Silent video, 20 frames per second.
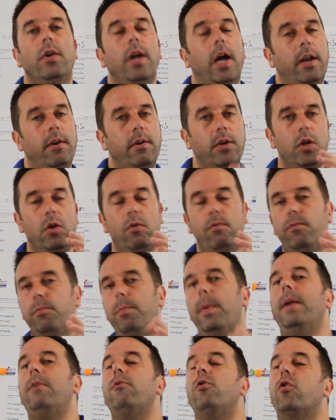And you've
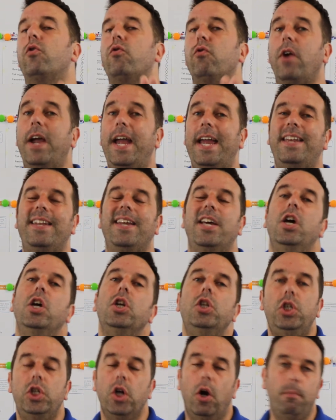made great
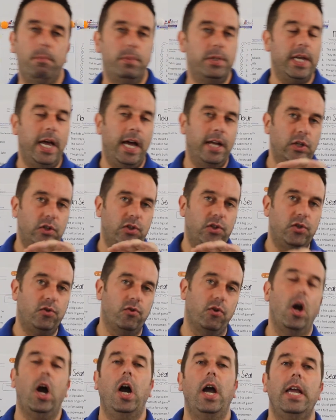jumps and
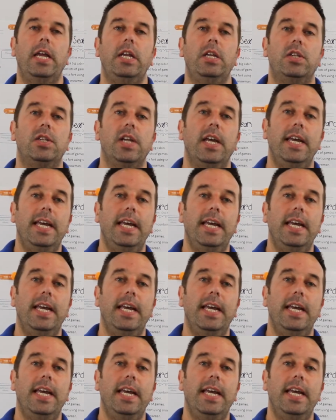strides